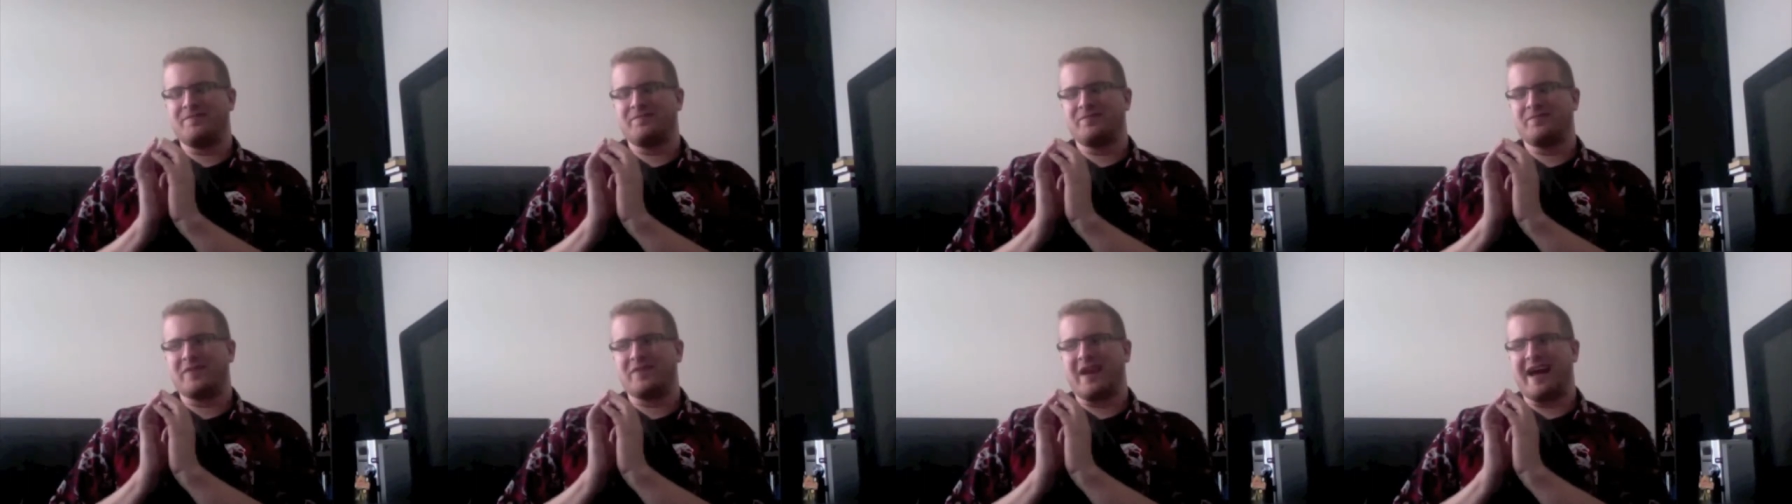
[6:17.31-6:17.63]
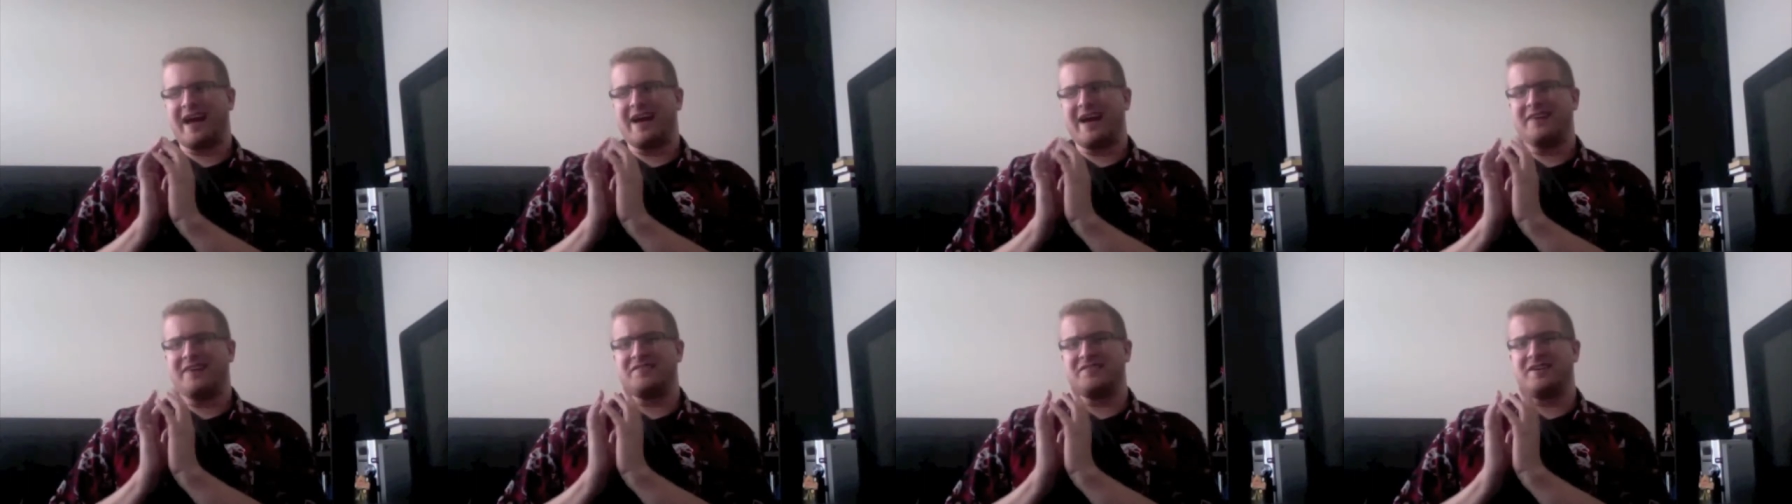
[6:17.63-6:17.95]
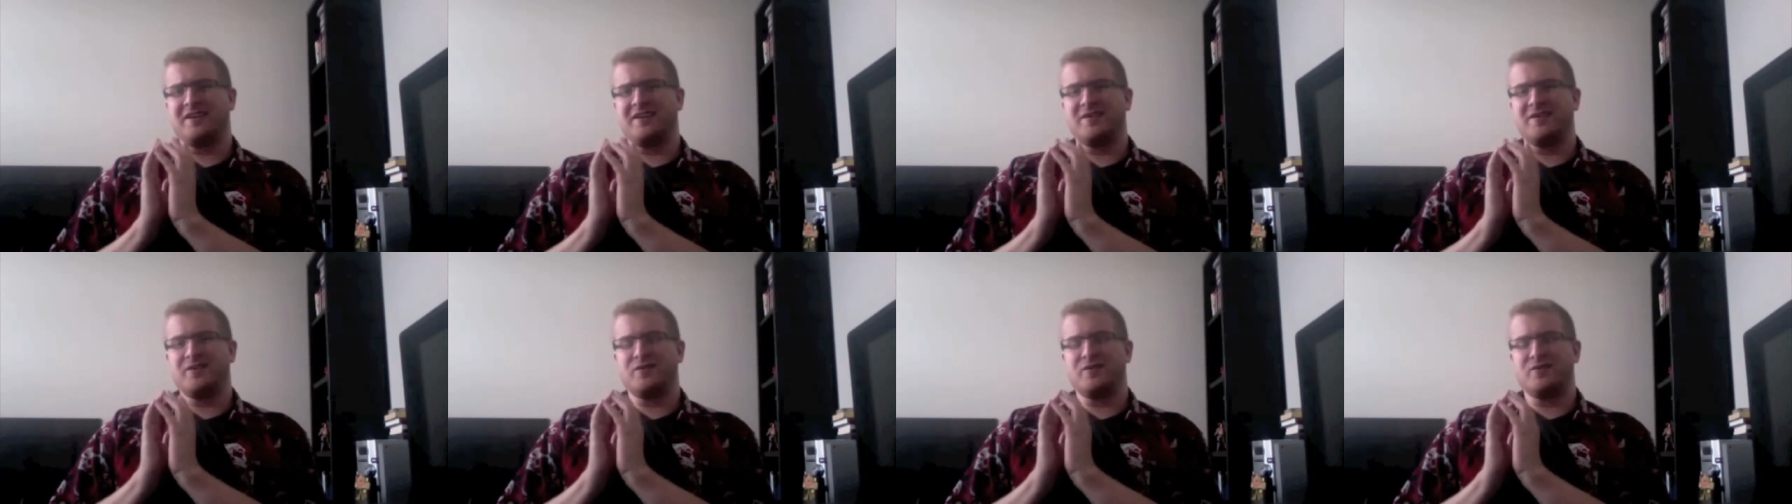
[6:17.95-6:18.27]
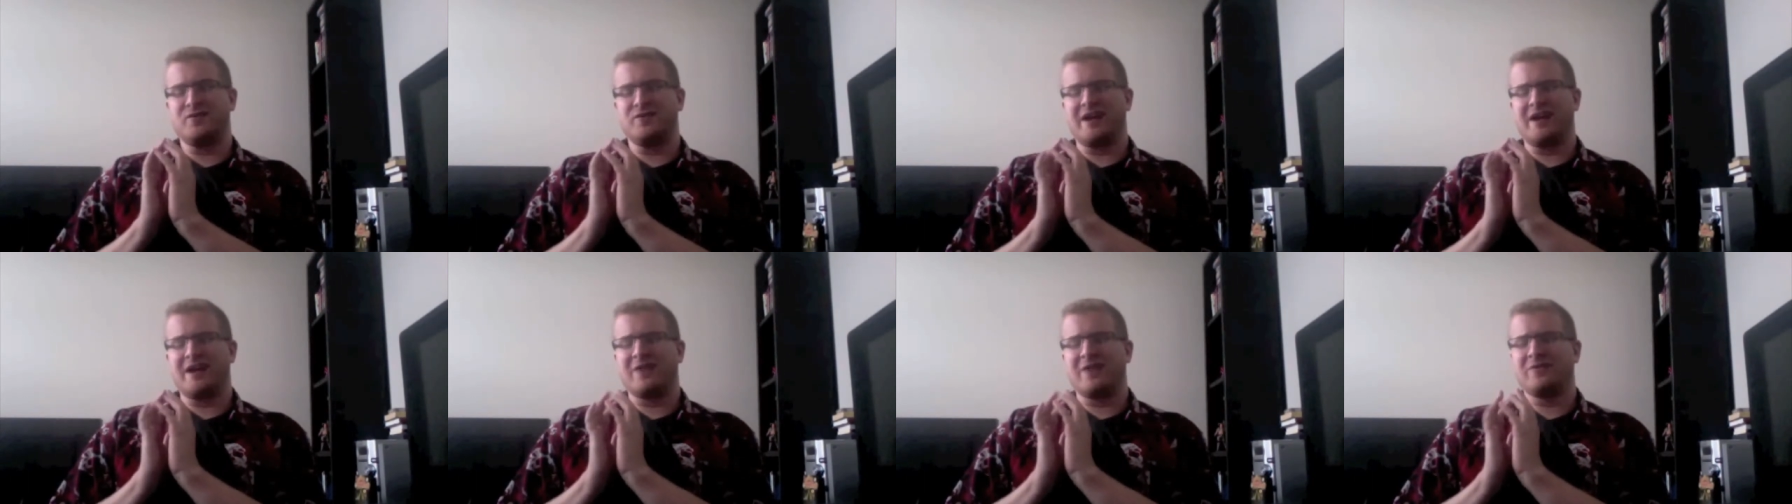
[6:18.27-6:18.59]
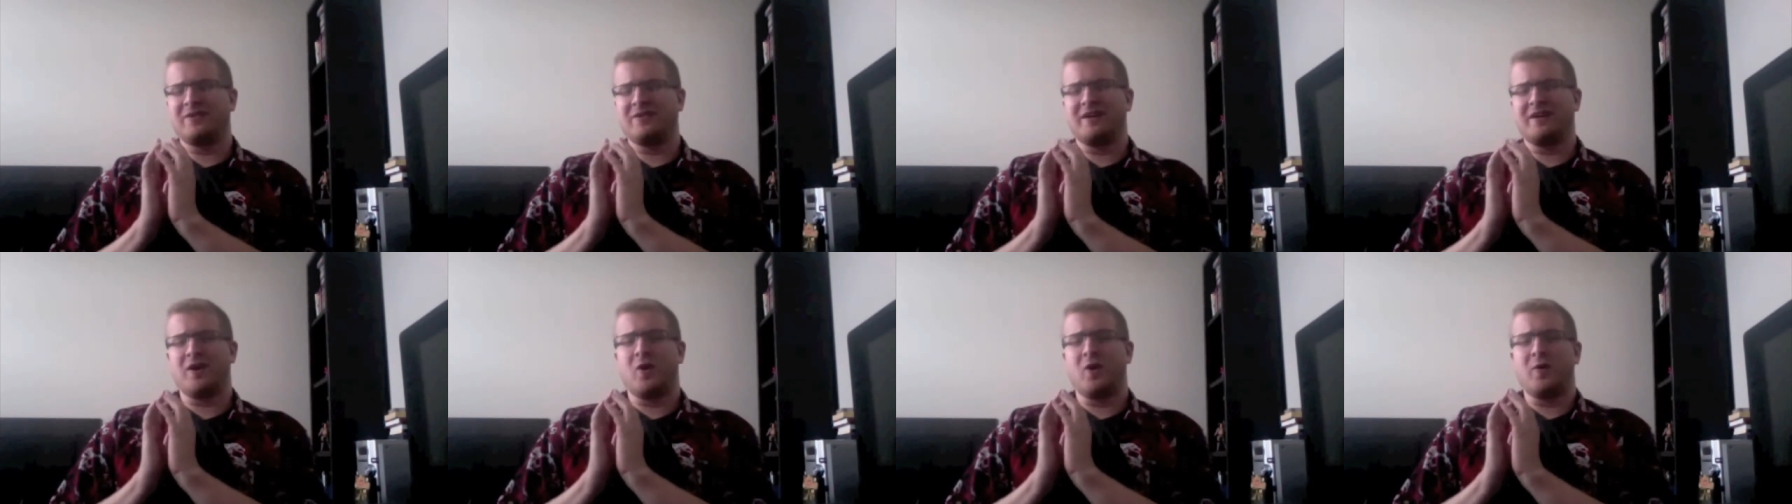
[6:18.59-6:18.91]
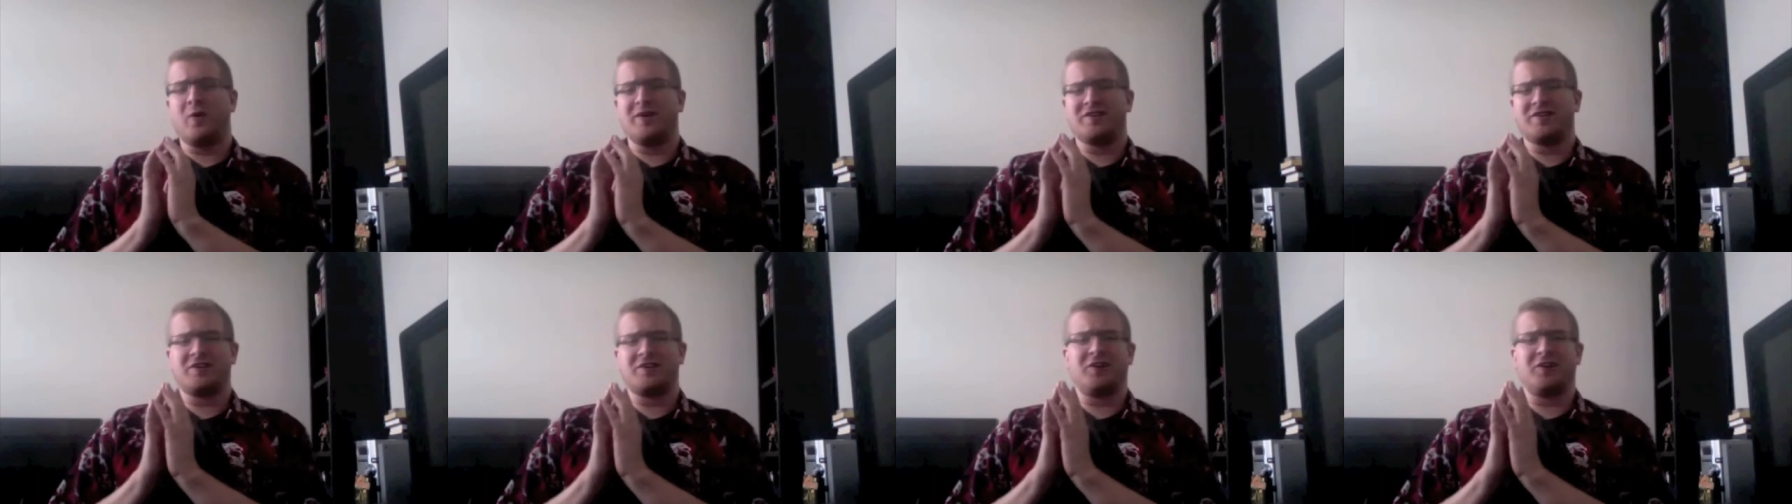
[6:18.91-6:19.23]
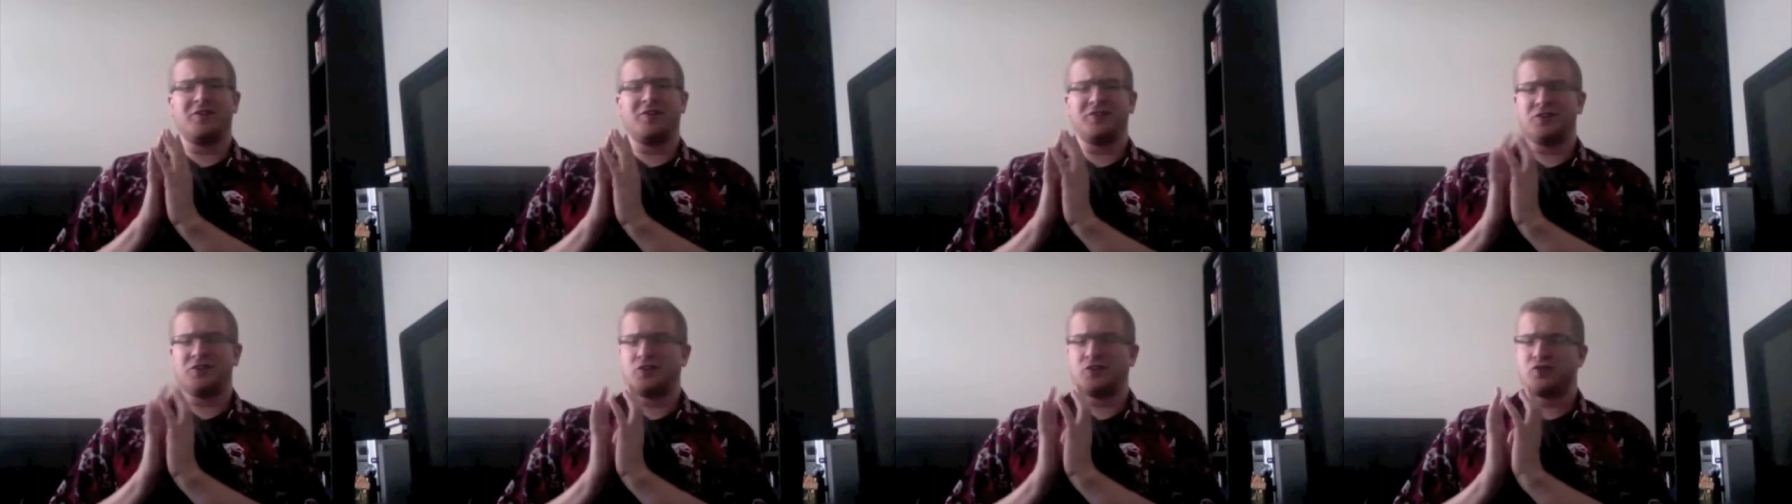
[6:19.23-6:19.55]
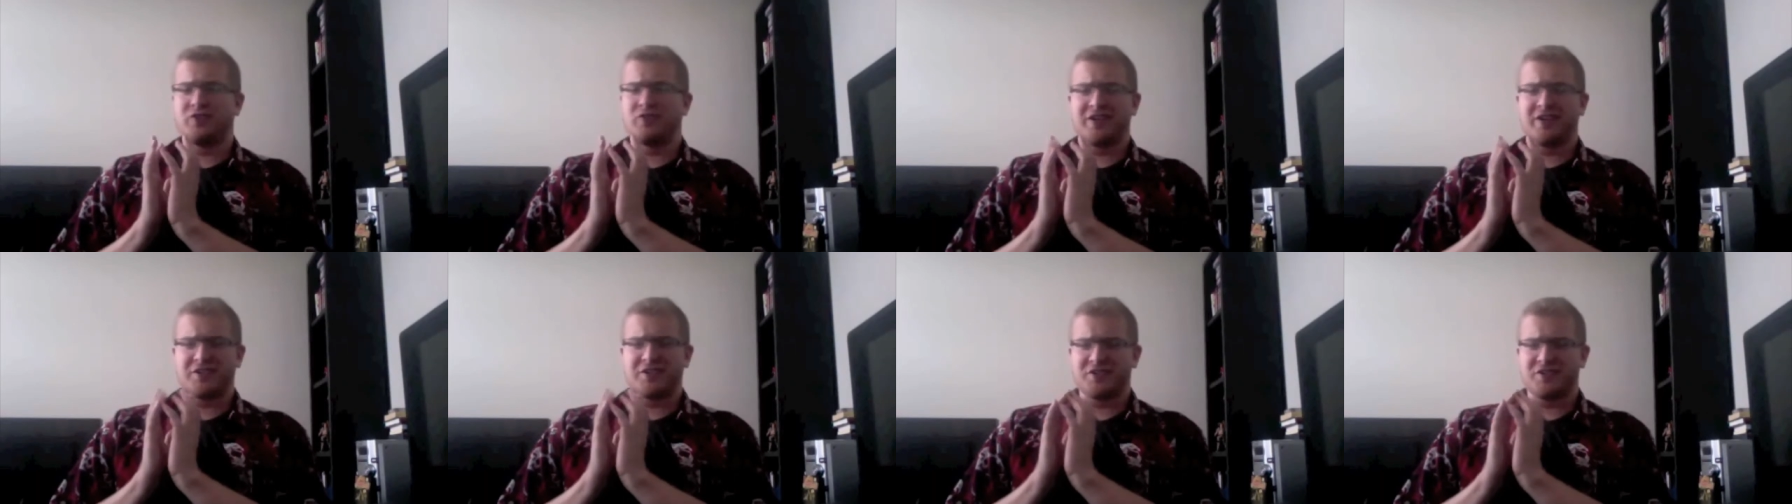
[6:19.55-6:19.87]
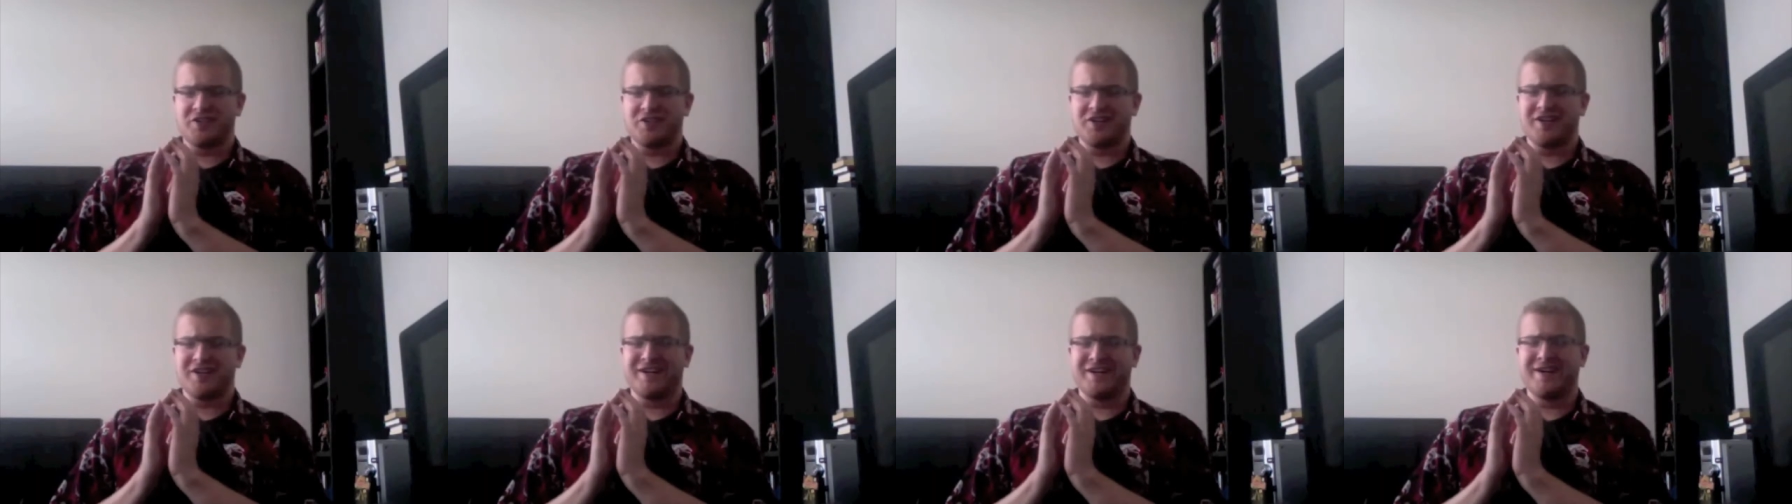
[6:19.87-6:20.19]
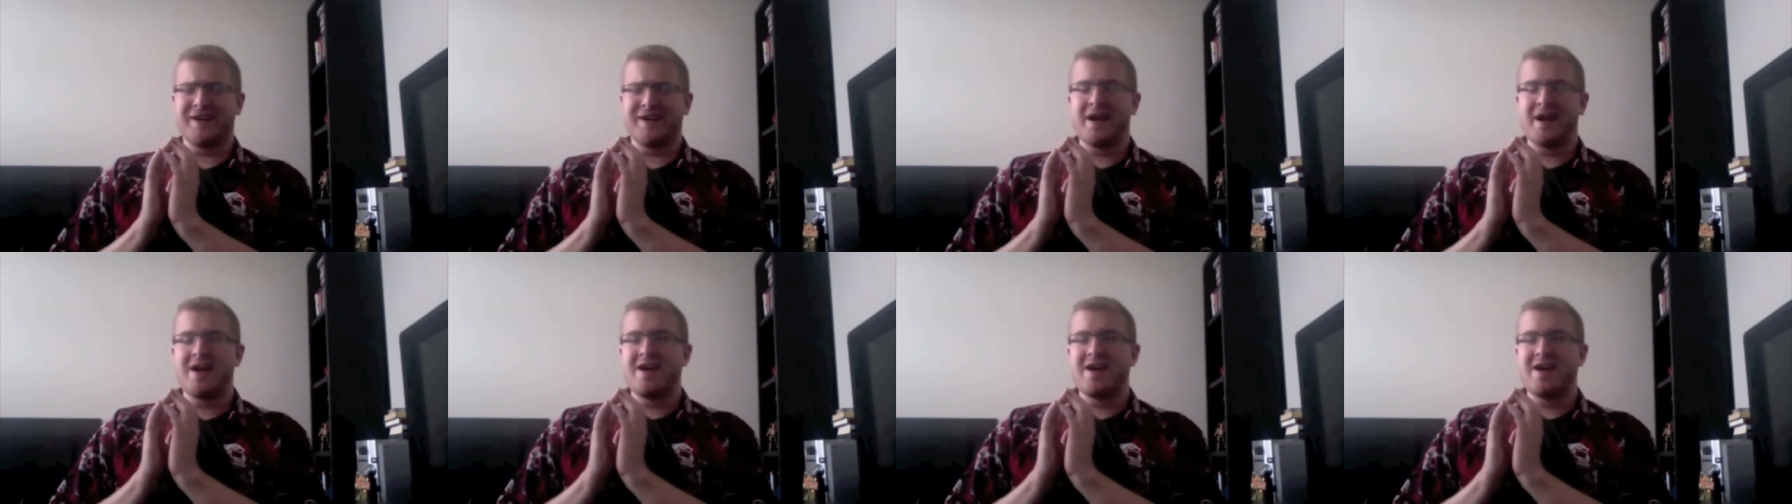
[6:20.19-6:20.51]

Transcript: not really always called the Trickster,